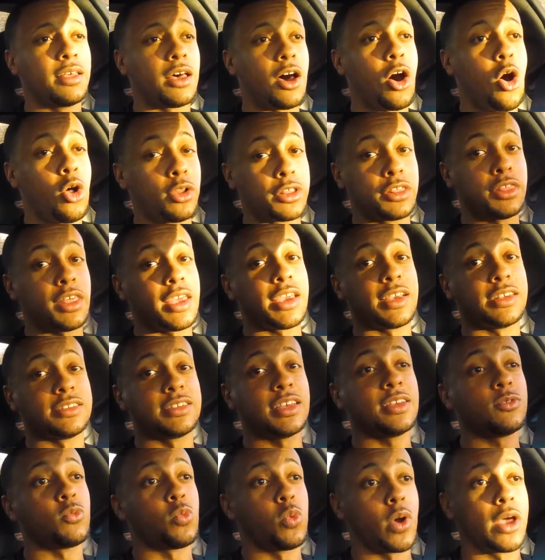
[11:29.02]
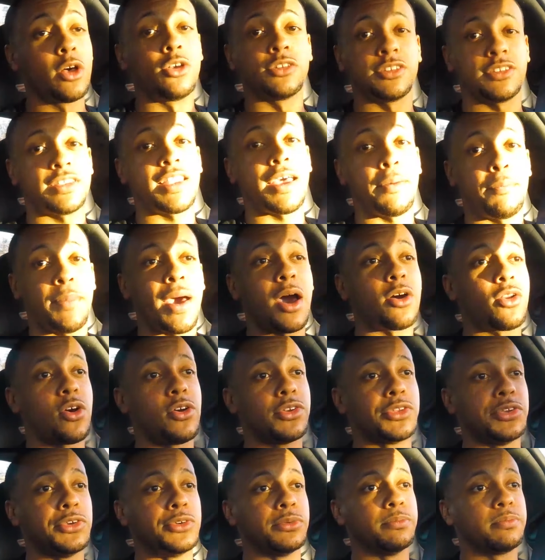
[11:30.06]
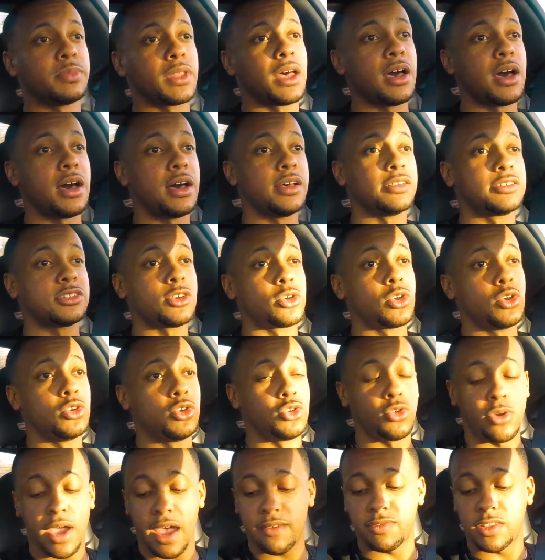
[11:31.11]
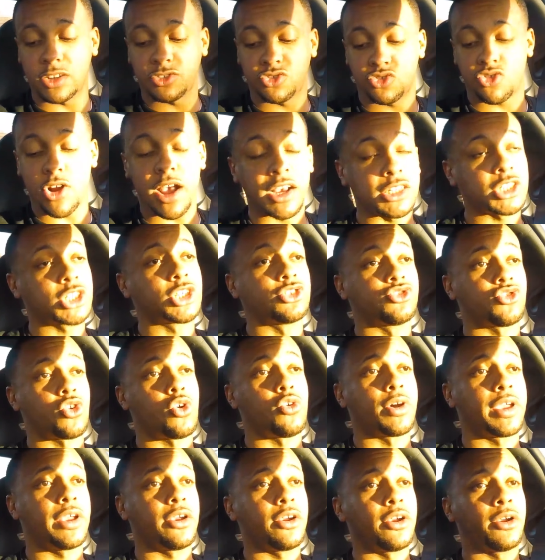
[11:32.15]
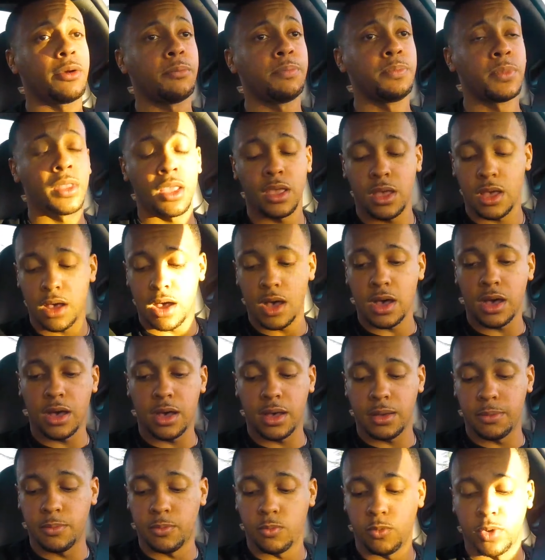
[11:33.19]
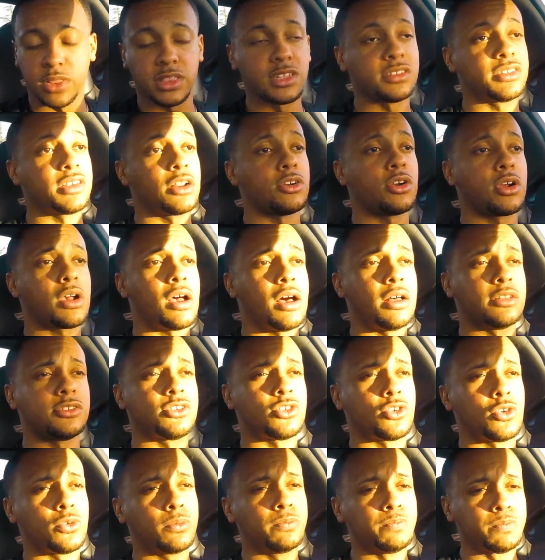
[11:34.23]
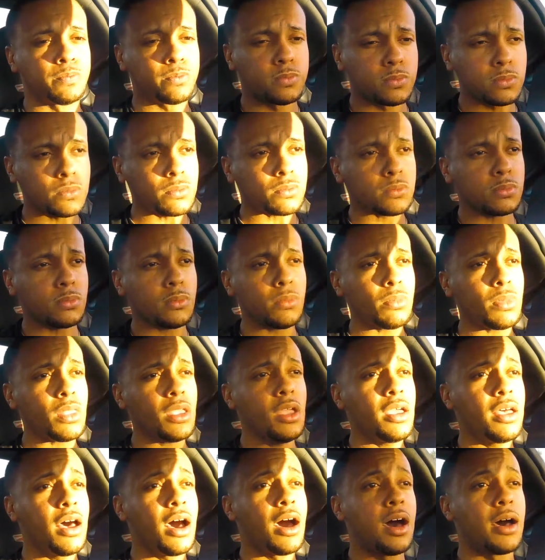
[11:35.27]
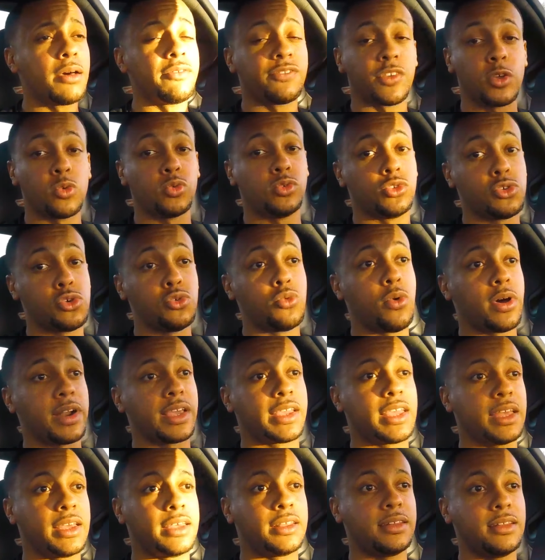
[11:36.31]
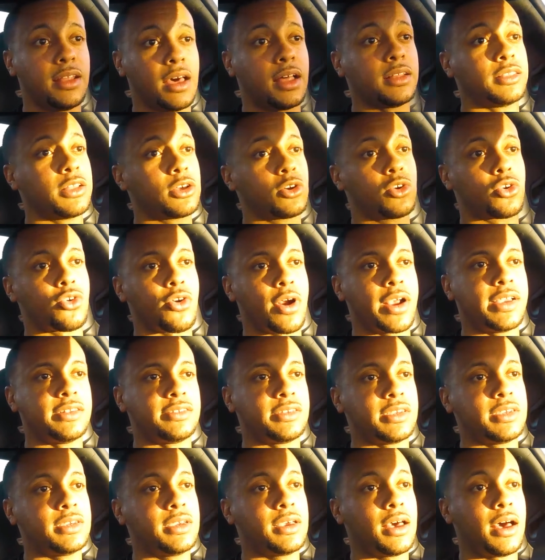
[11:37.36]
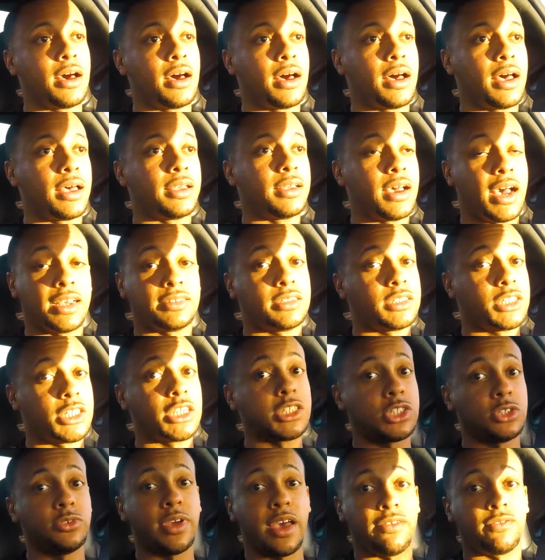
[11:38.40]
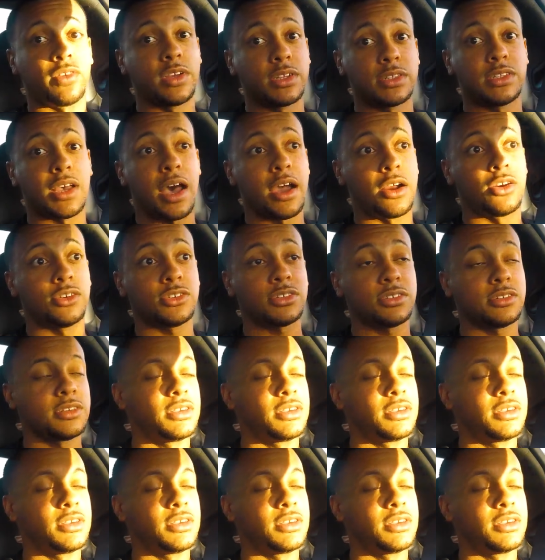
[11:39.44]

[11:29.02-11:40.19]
Only thing is it will step out on you. So you do have that traction control here with the center console. If you do want to get a little crazy, I suggest you have good tires.